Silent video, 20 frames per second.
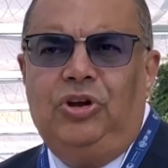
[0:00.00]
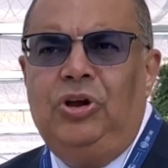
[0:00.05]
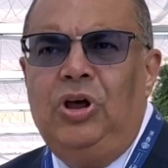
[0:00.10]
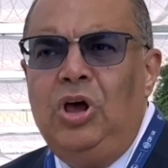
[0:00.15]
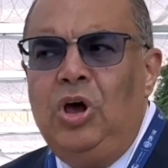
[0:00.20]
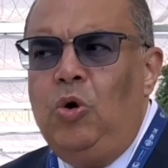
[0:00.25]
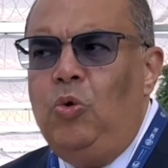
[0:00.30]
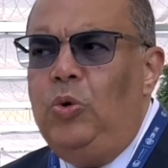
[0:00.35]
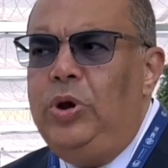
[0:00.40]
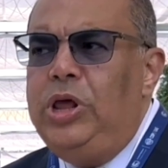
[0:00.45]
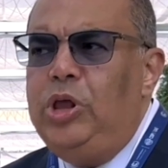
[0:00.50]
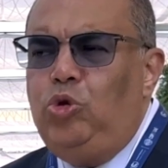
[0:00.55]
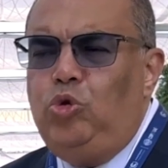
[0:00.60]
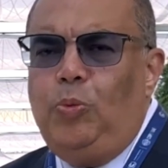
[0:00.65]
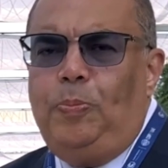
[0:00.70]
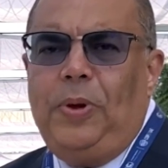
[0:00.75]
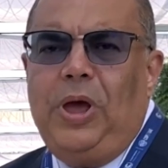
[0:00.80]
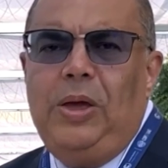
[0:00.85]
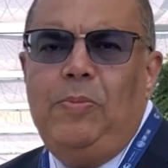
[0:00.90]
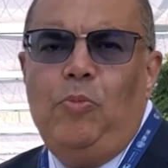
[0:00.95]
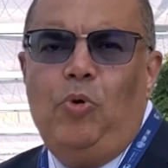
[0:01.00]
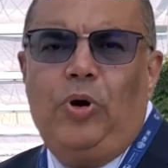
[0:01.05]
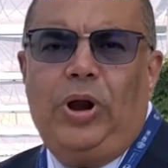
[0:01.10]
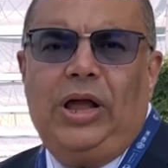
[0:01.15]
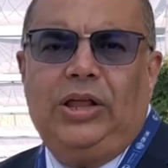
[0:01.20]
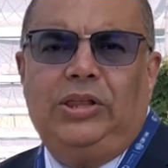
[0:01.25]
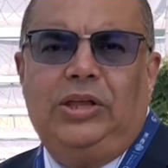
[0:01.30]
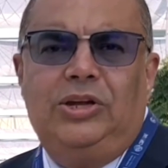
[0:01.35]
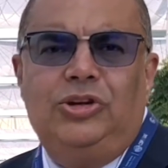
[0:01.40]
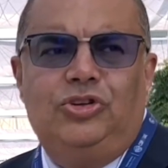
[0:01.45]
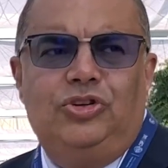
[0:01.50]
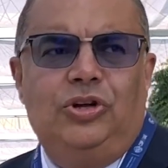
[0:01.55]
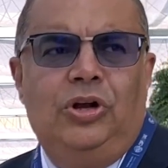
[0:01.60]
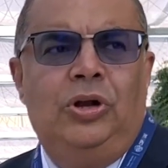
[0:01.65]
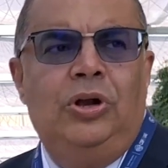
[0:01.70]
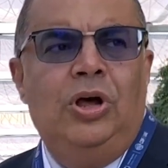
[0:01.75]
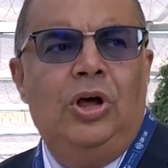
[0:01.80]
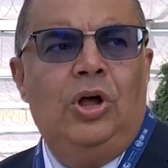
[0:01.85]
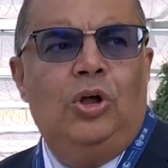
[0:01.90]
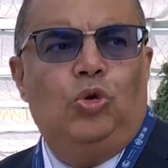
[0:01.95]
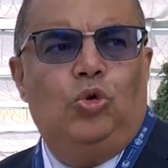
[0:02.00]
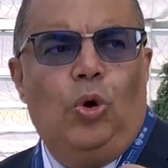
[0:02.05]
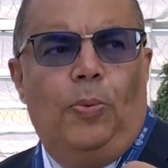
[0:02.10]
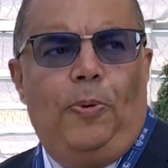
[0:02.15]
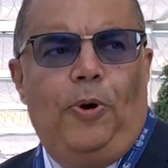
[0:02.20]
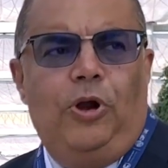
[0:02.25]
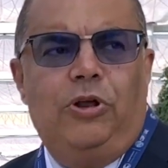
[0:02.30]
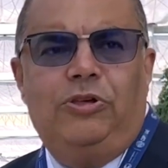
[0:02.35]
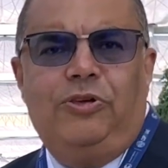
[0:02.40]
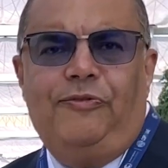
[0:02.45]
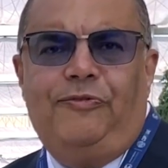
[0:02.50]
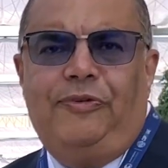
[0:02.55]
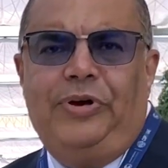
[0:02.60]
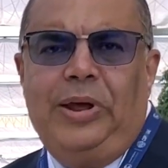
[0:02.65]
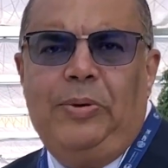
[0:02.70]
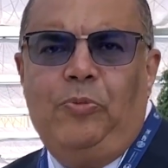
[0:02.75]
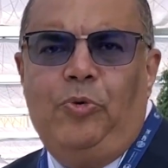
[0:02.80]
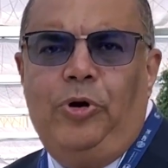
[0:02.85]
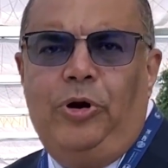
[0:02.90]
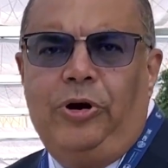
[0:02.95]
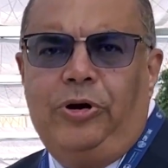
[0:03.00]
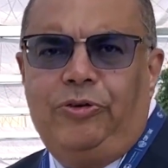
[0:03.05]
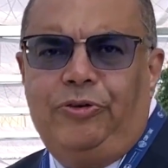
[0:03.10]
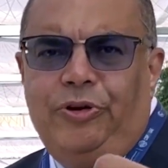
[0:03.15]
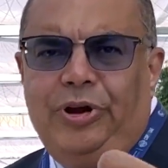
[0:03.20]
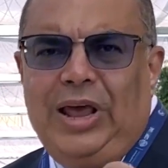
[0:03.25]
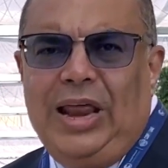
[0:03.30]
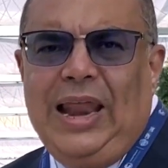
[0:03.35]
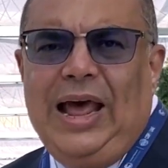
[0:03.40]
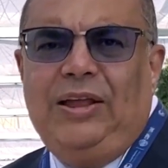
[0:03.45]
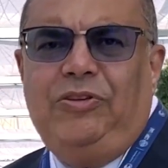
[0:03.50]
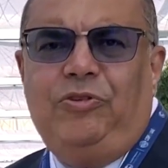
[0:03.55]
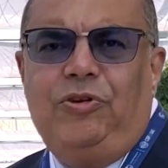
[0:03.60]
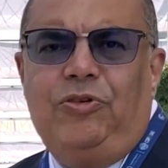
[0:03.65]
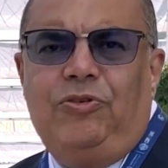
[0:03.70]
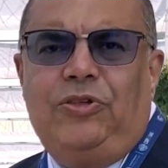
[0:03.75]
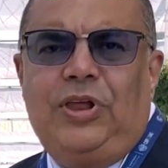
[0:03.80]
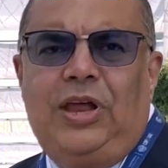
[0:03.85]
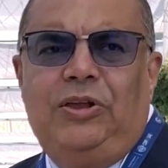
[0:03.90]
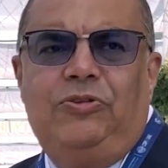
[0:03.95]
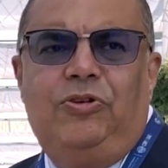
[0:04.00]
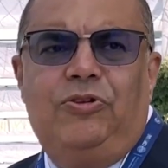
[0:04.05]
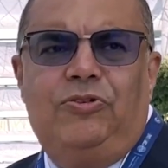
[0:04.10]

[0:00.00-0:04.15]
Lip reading: we need to pay more attention to policy frameworks, regulatory standards,